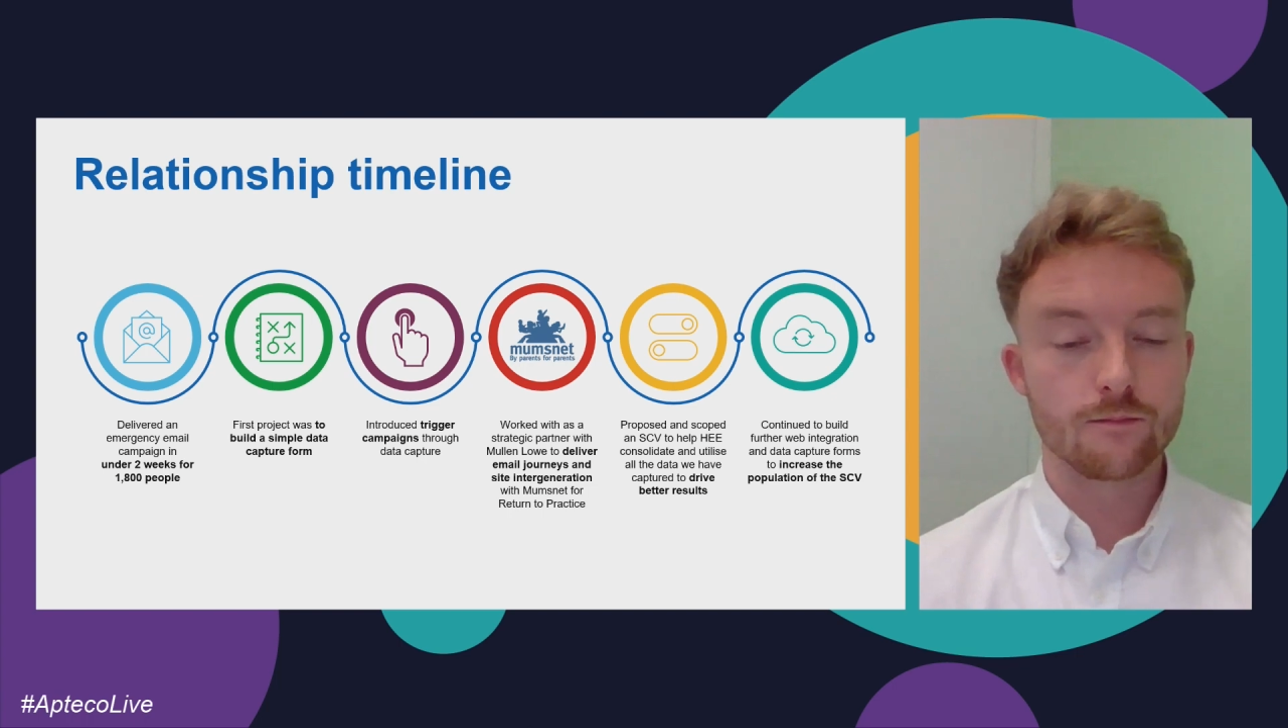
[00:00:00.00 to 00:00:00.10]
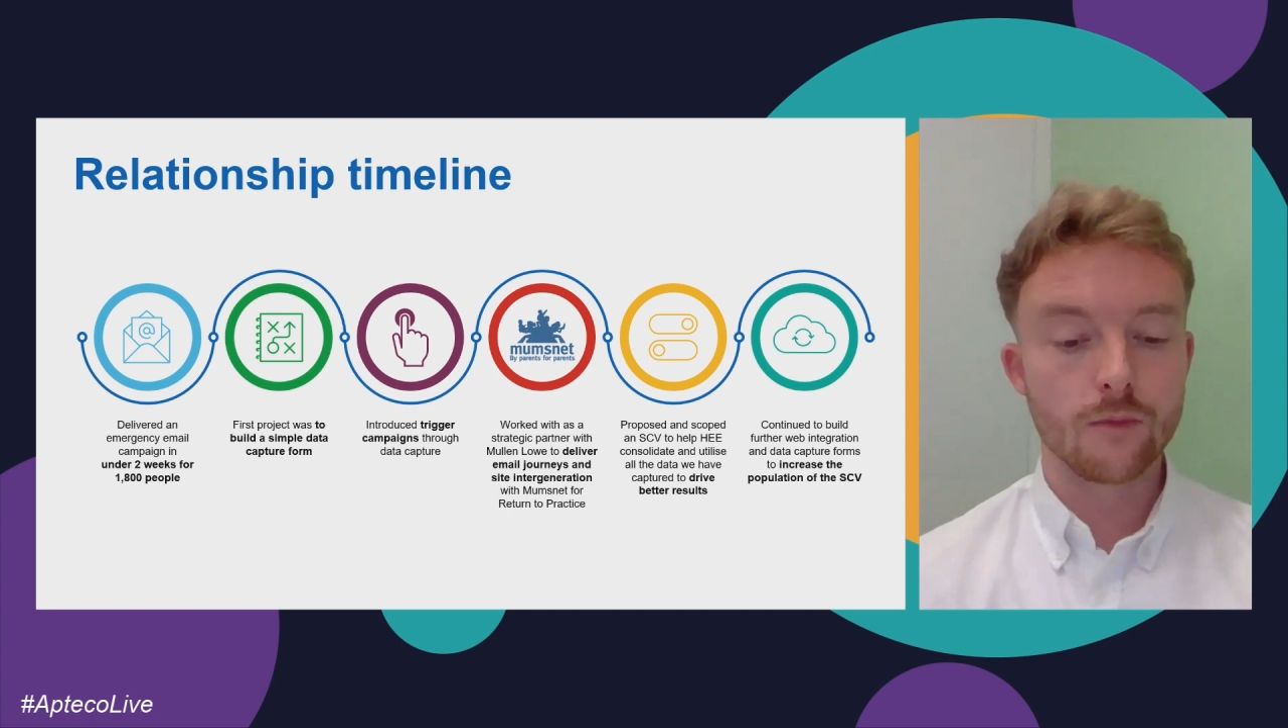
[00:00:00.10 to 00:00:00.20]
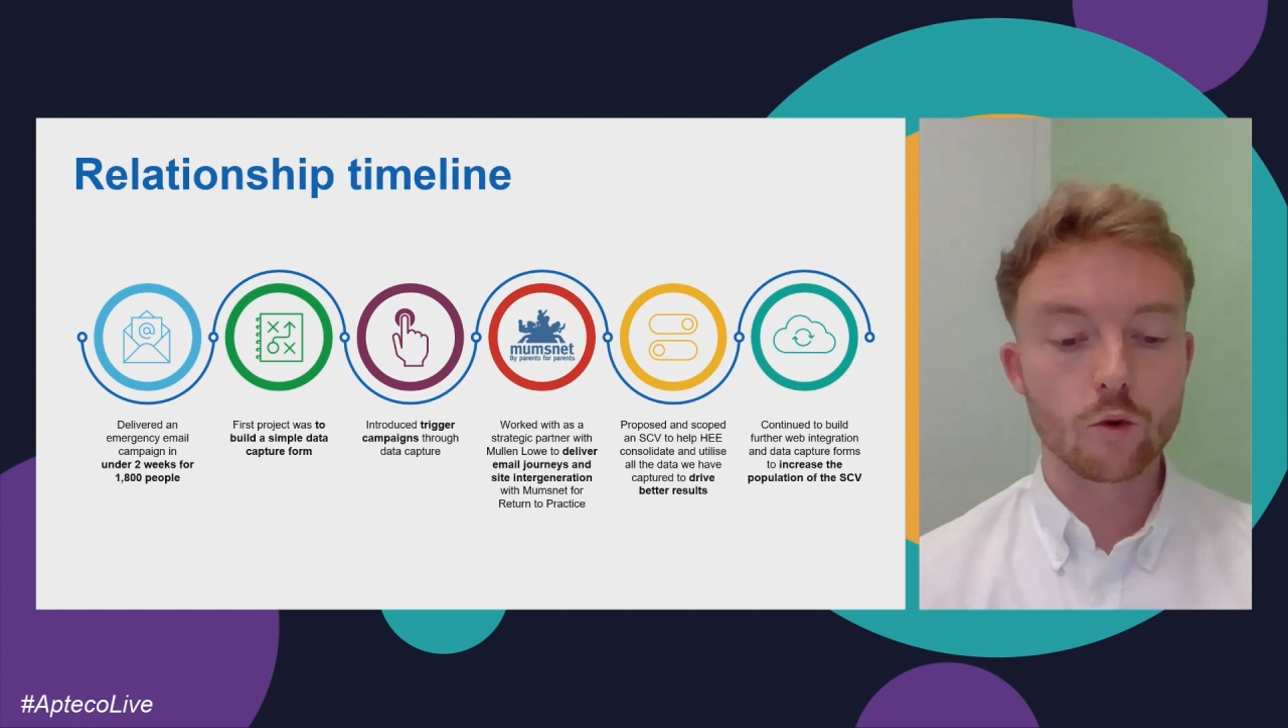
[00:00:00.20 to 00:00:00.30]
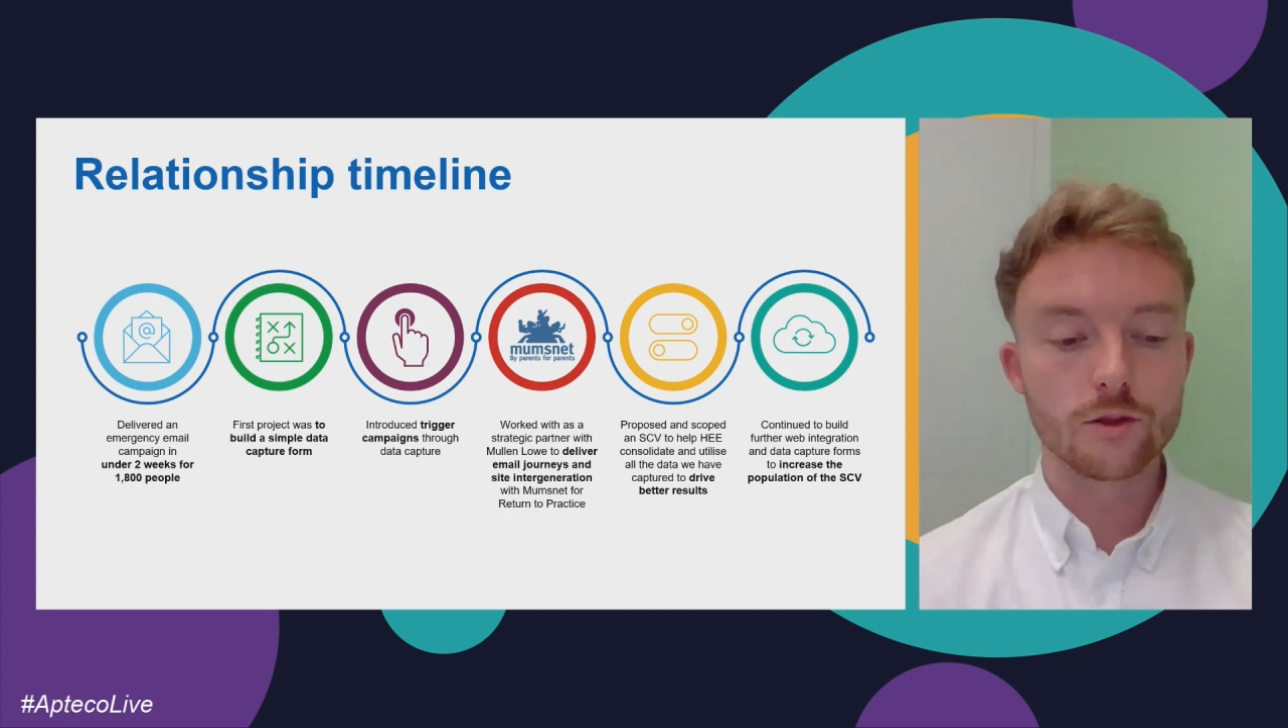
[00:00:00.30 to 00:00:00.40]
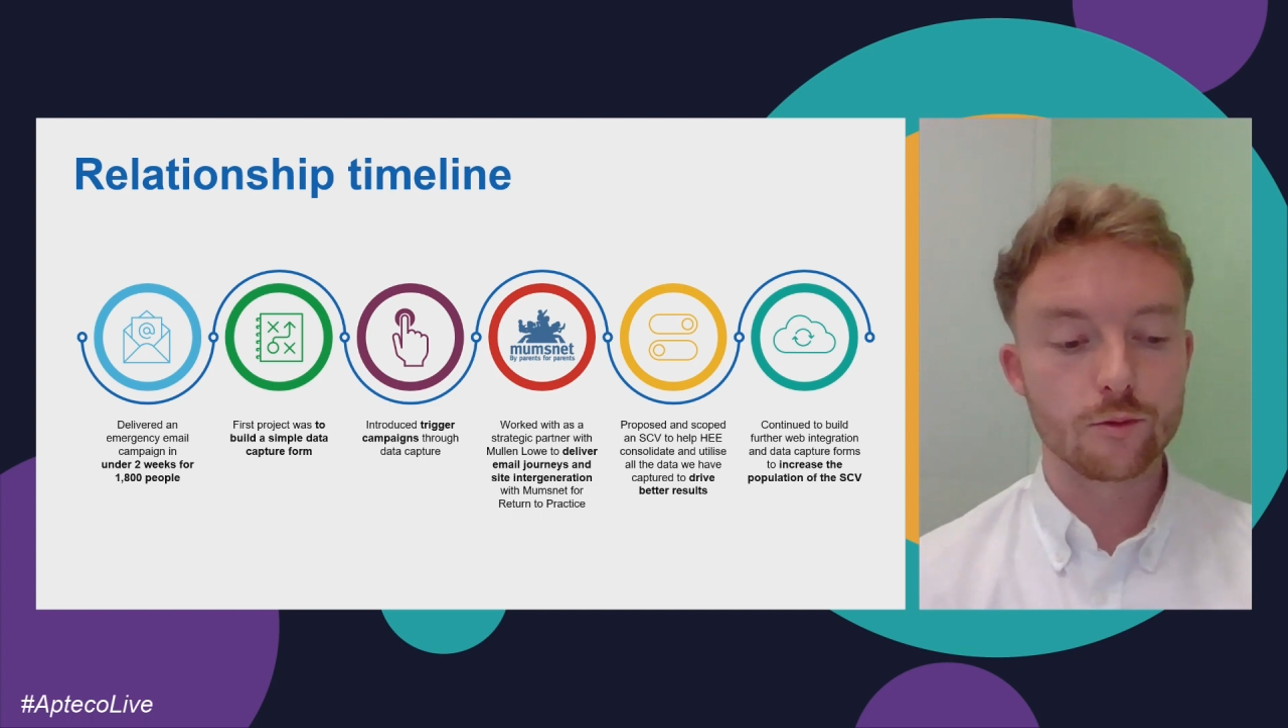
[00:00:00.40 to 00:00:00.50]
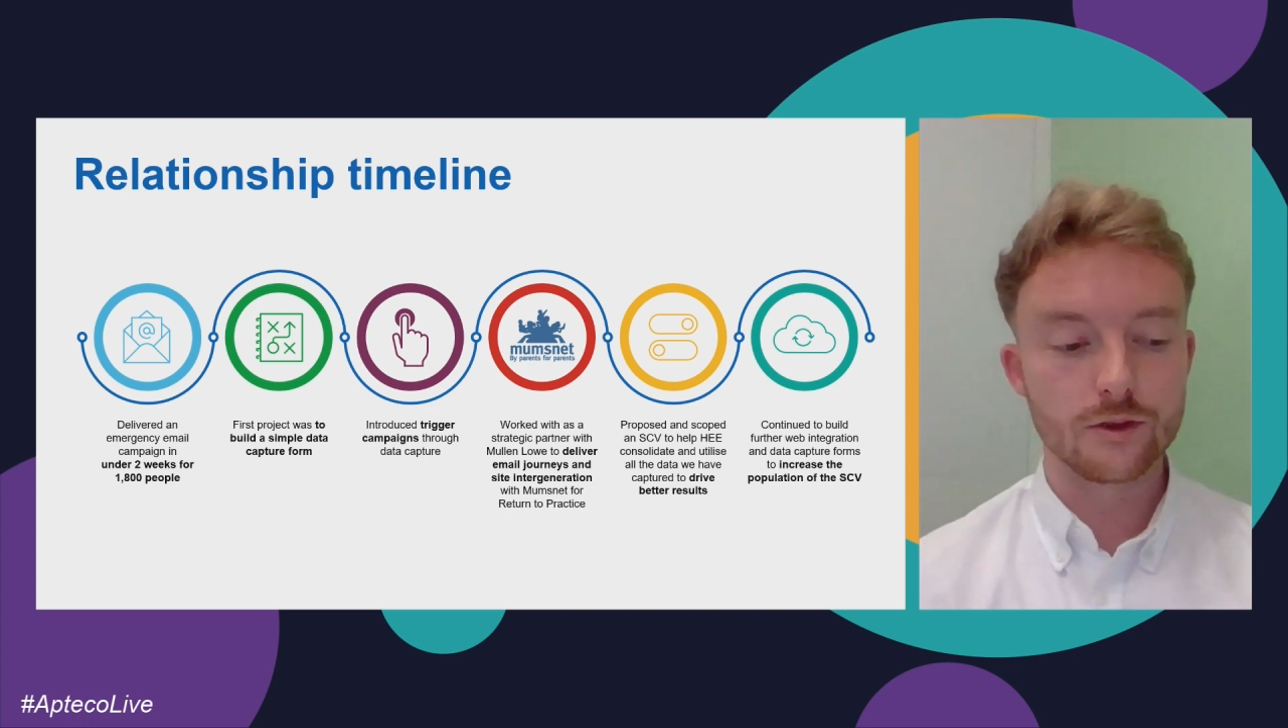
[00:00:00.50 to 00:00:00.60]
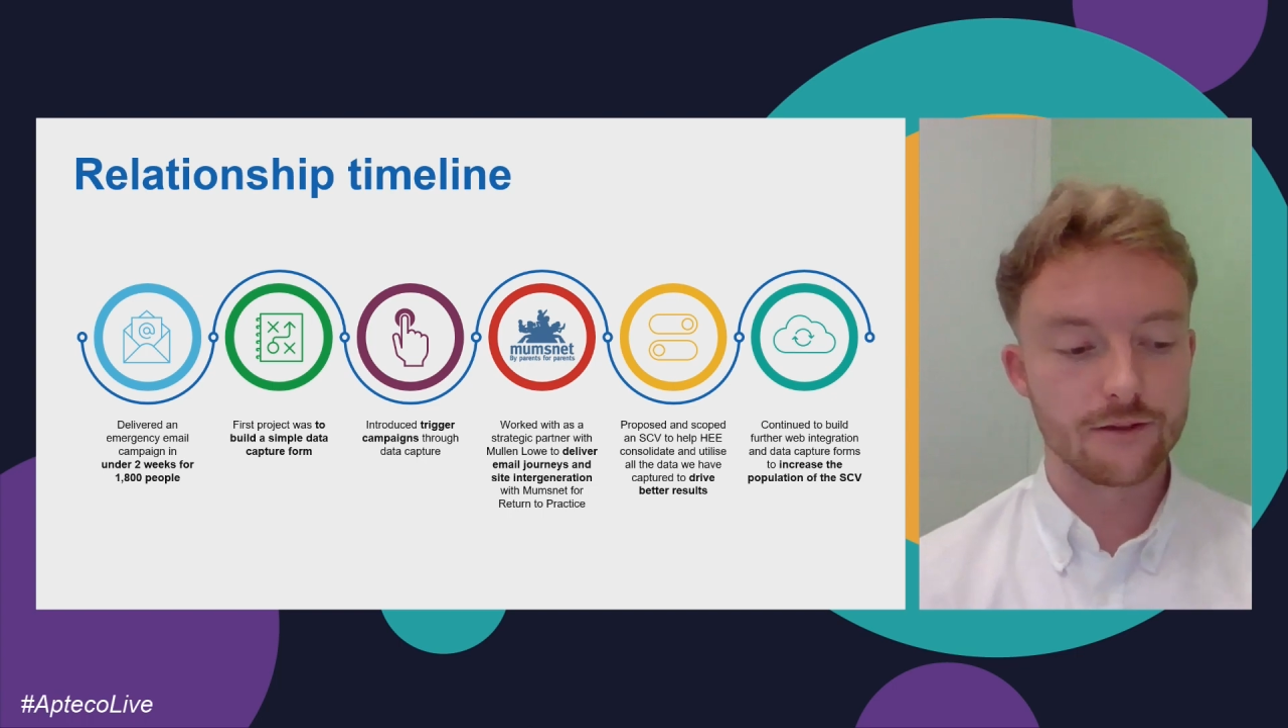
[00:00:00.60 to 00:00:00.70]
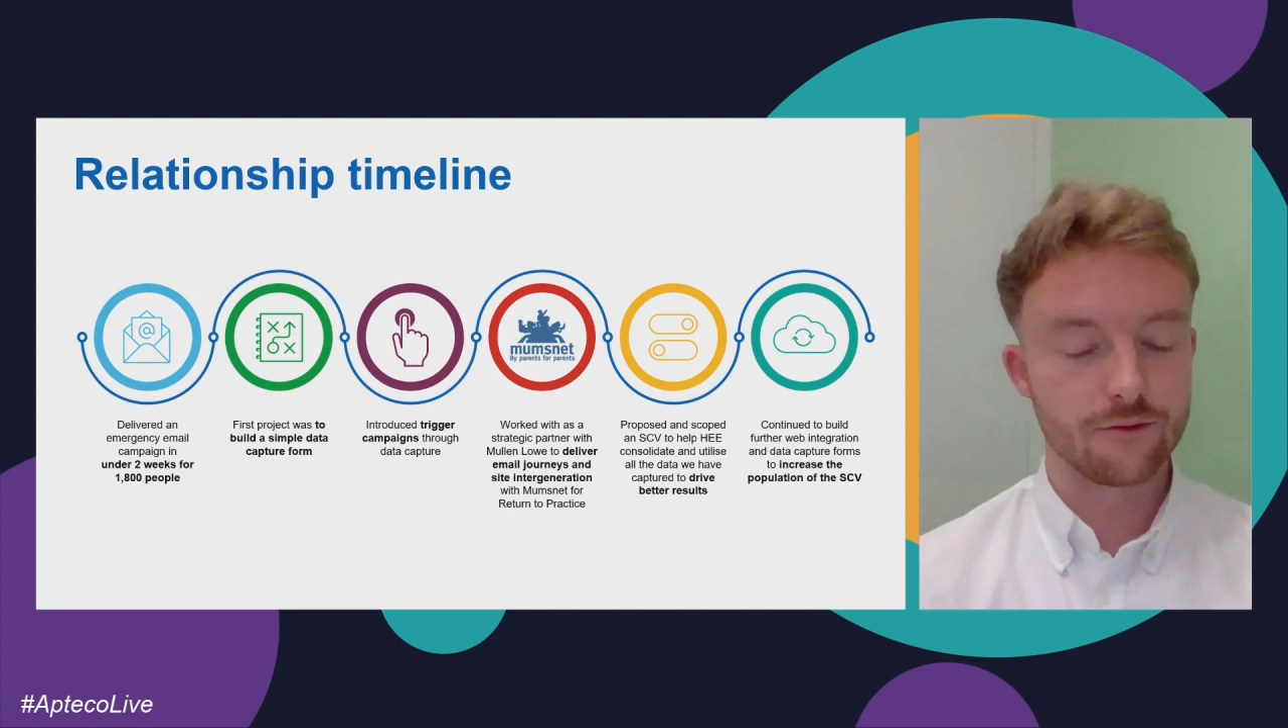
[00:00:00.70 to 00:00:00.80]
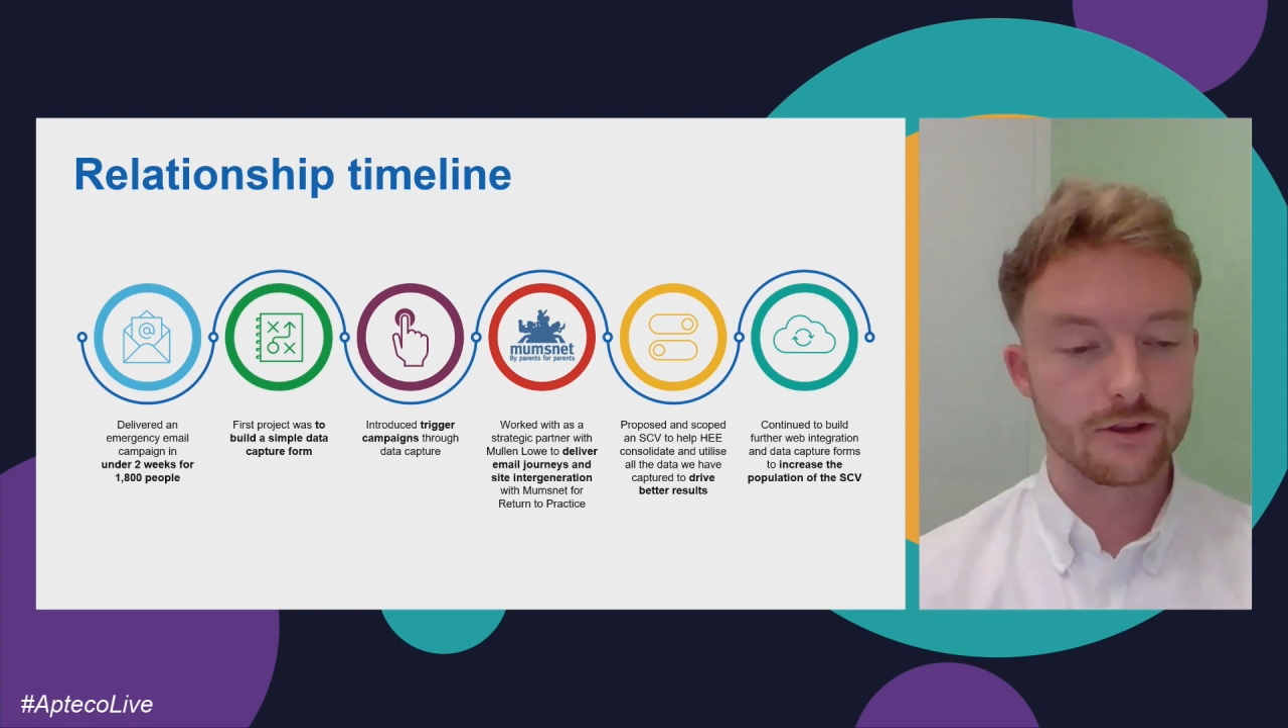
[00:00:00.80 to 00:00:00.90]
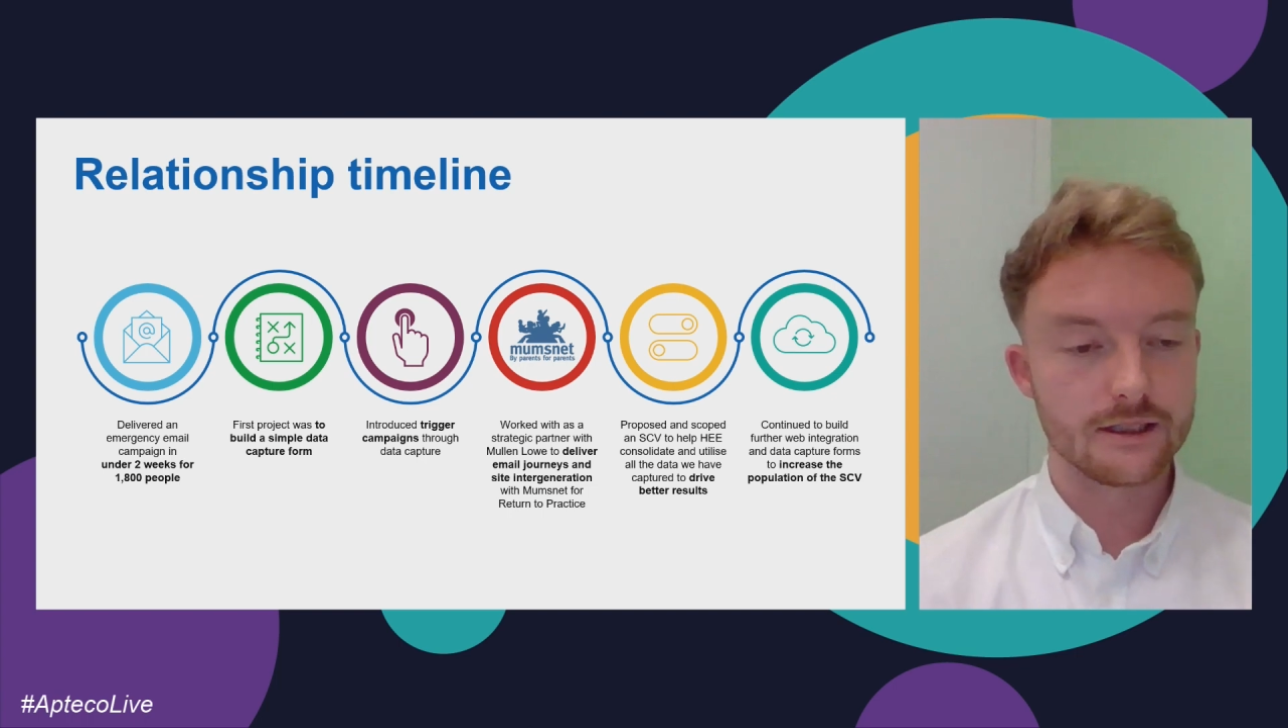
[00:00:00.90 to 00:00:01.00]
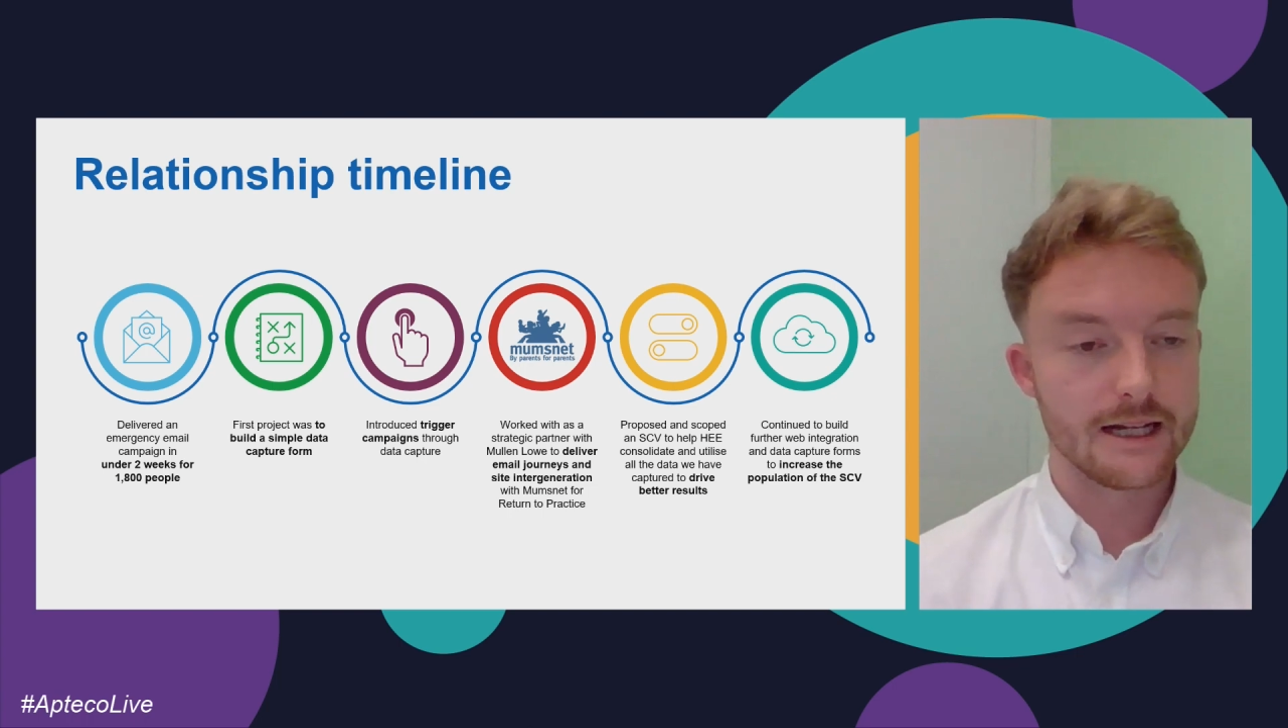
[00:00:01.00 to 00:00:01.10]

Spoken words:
multiple different